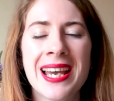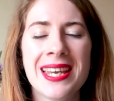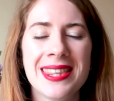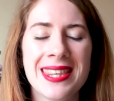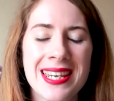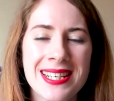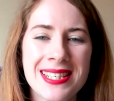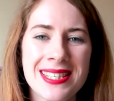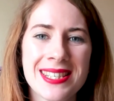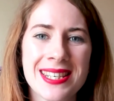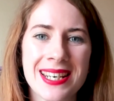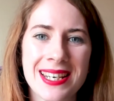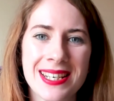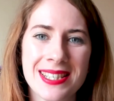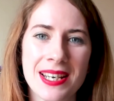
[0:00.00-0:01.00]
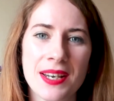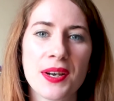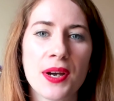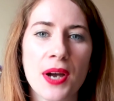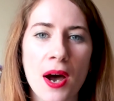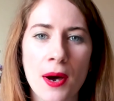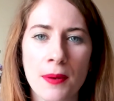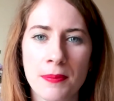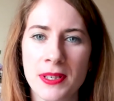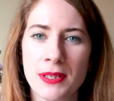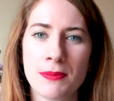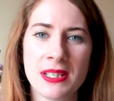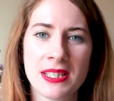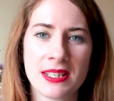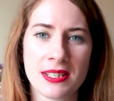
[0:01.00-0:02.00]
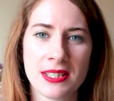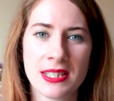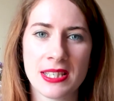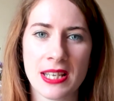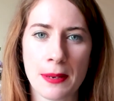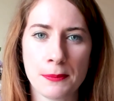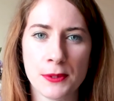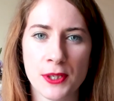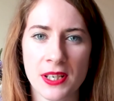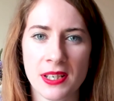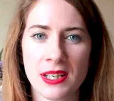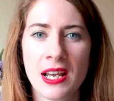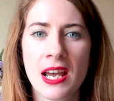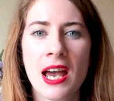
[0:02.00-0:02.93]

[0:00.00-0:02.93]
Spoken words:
This is a common misconception,